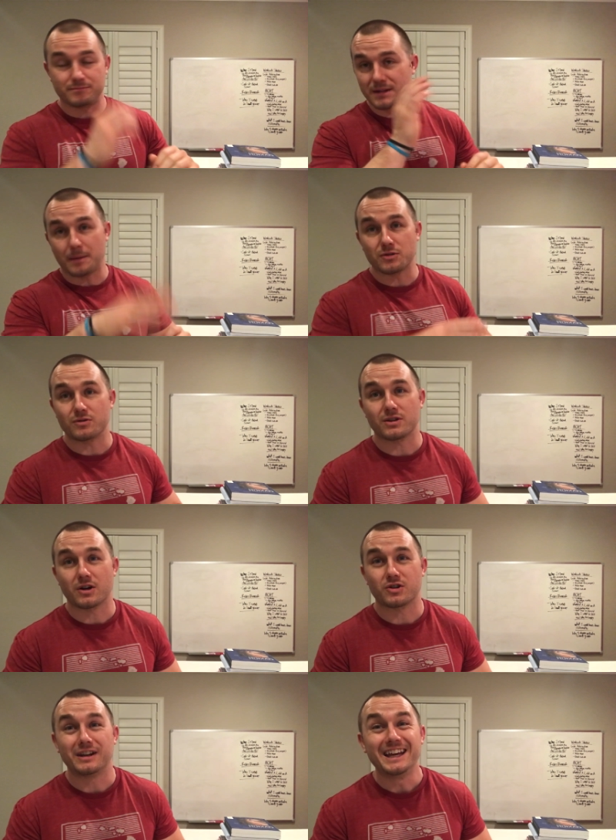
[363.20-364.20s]
chemistry
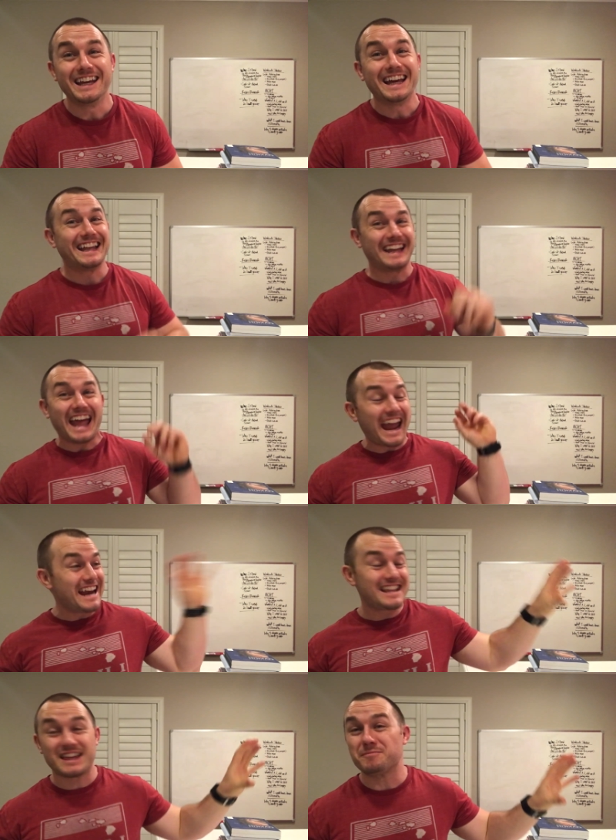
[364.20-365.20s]
section.
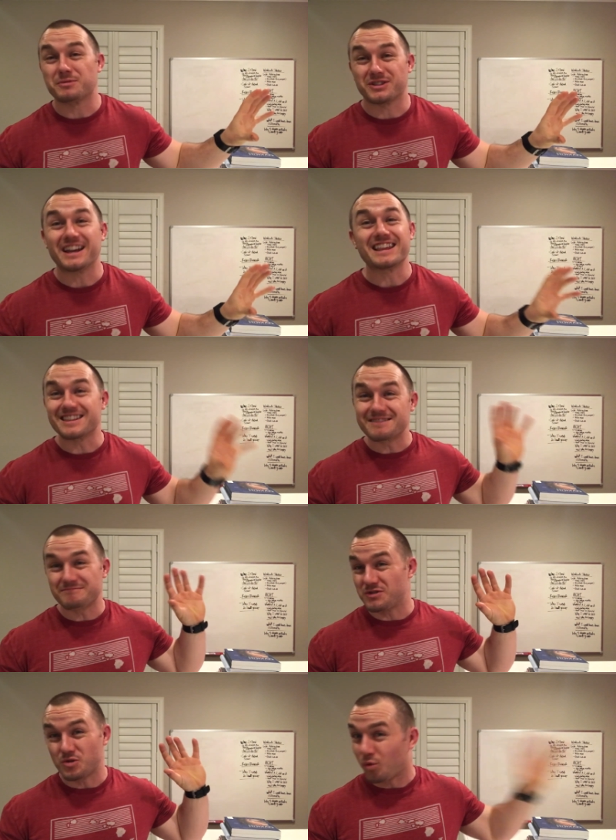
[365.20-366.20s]
eighty-seven percent is
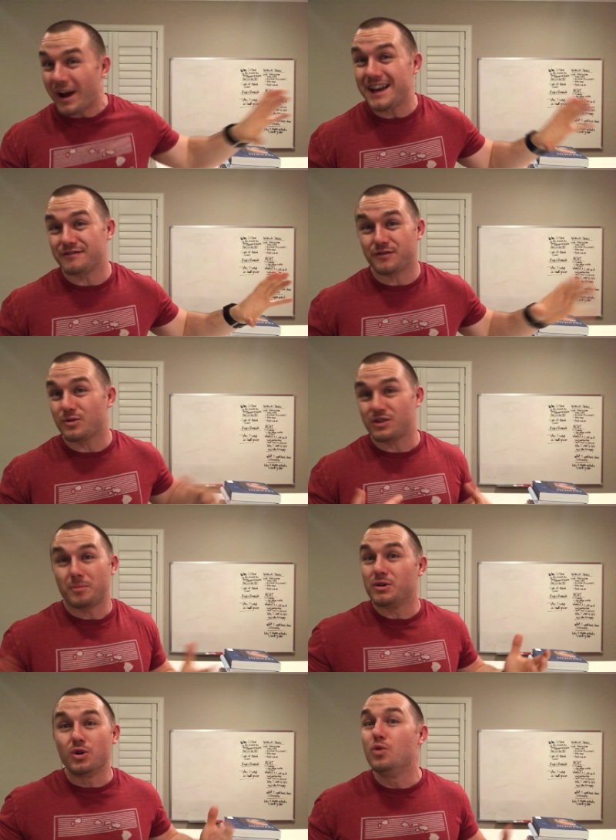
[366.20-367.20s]
great for
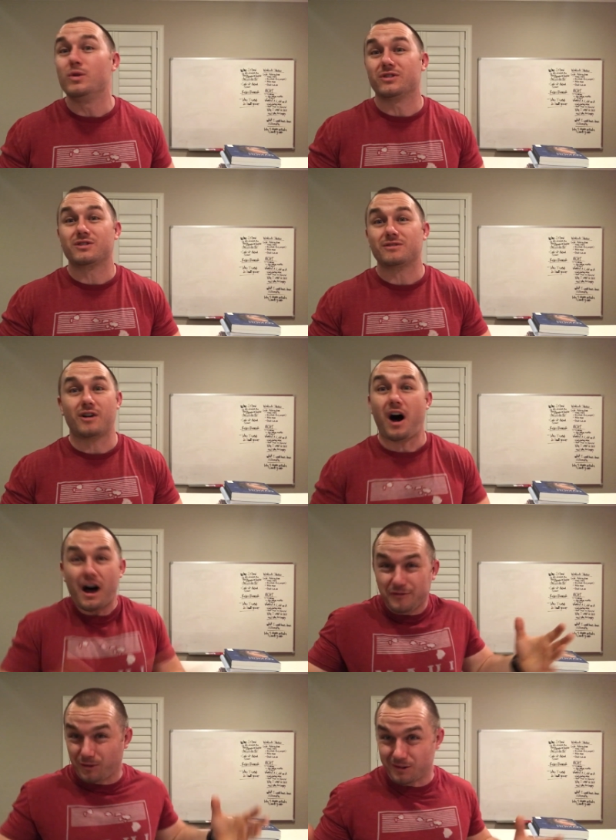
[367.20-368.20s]
someone who was
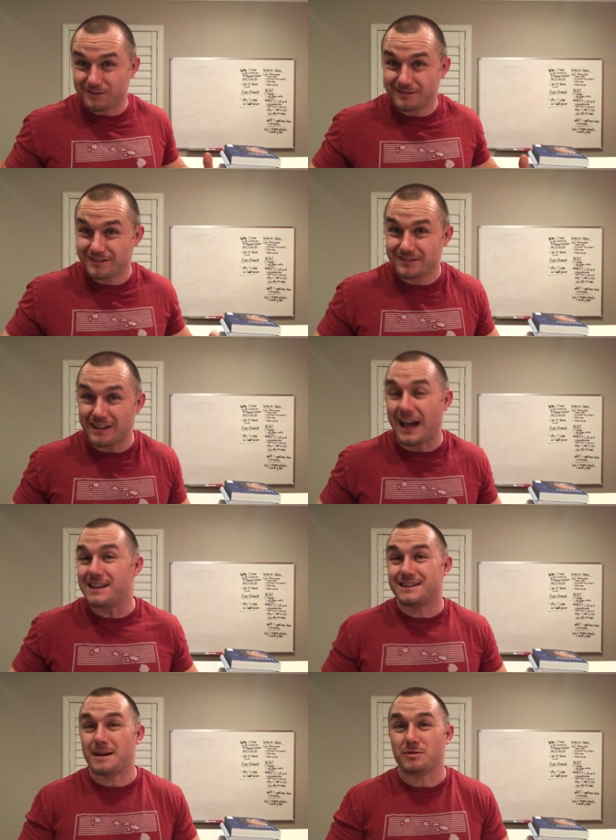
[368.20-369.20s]
awful at
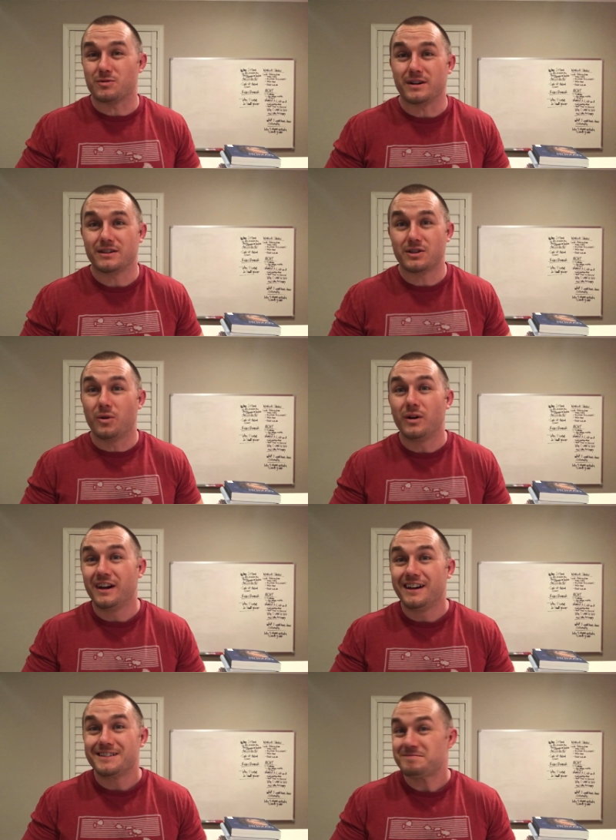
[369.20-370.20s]
chemistry. So
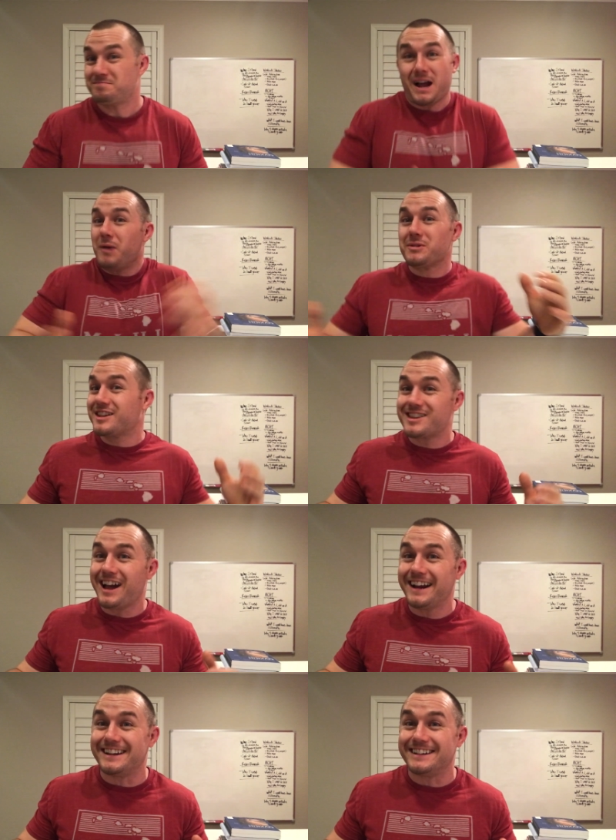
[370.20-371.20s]
I was
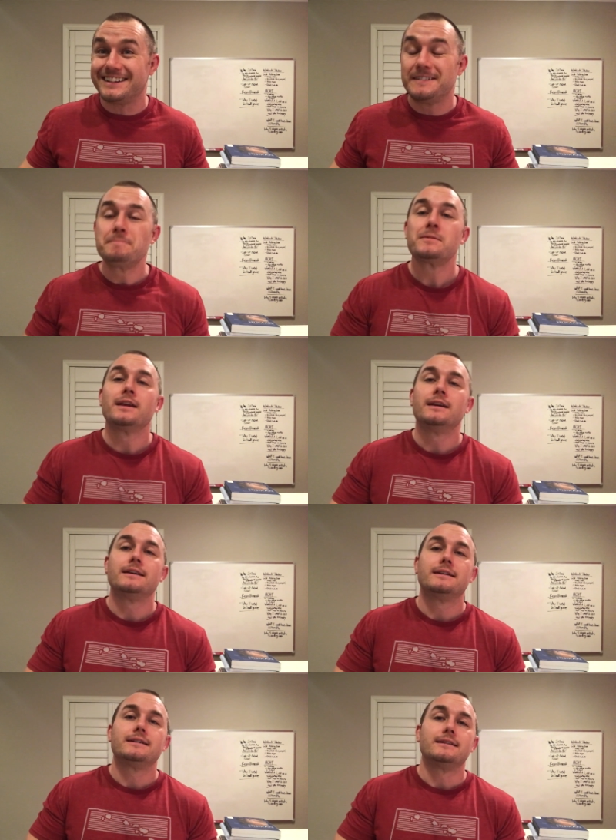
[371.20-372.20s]
excited.
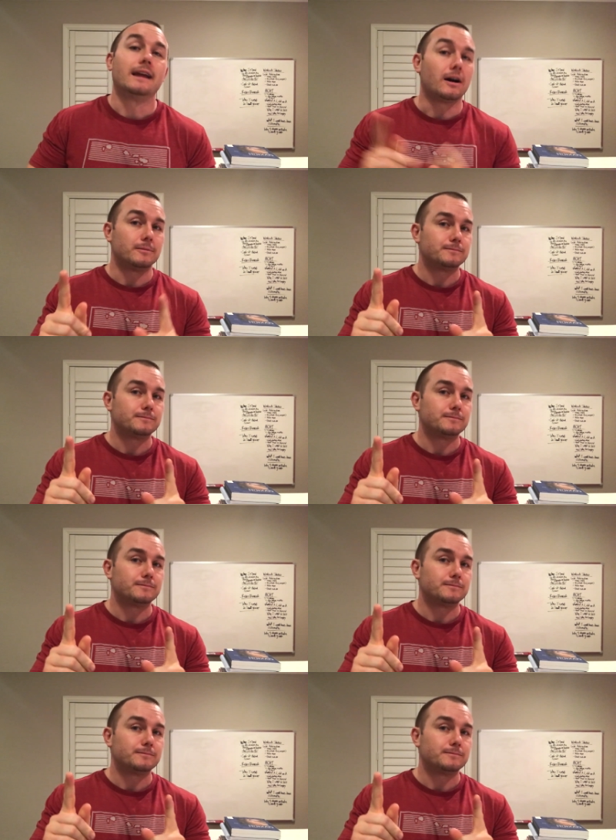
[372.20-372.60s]
Now,